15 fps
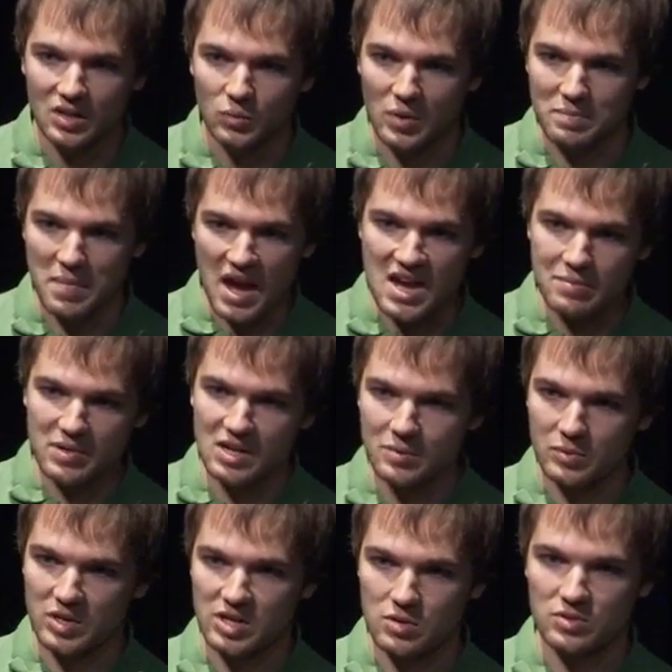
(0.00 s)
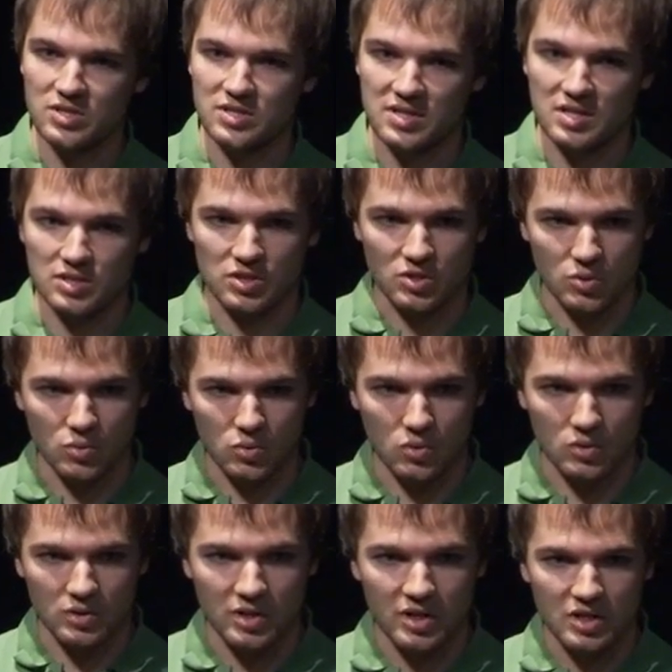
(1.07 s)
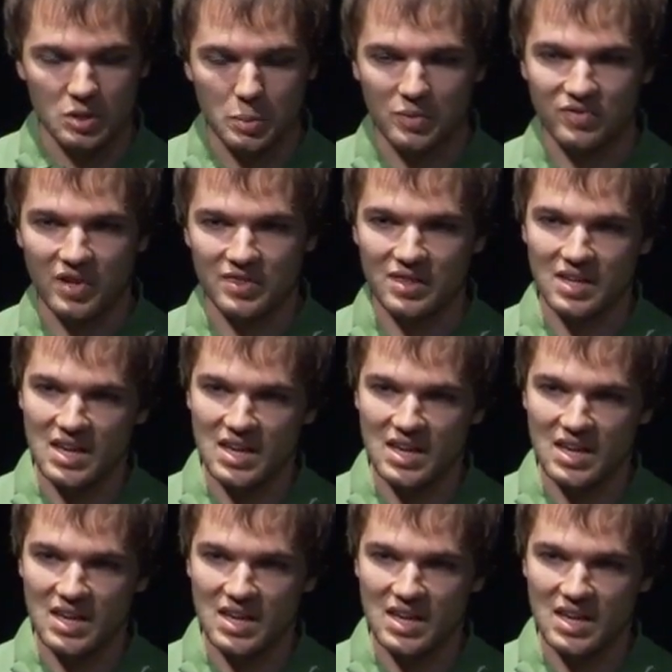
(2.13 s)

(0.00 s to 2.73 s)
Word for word: we may be able to use this as a tool to prevent the